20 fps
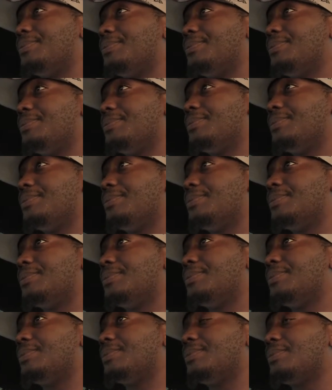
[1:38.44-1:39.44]

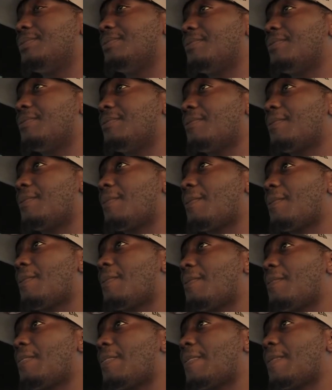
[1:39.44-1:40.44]

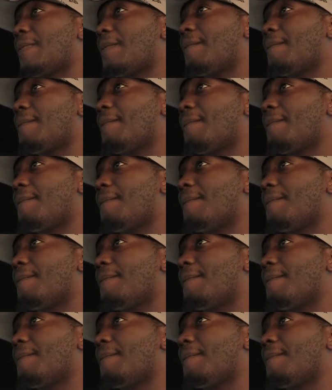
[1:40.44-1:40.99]
Nothing is said.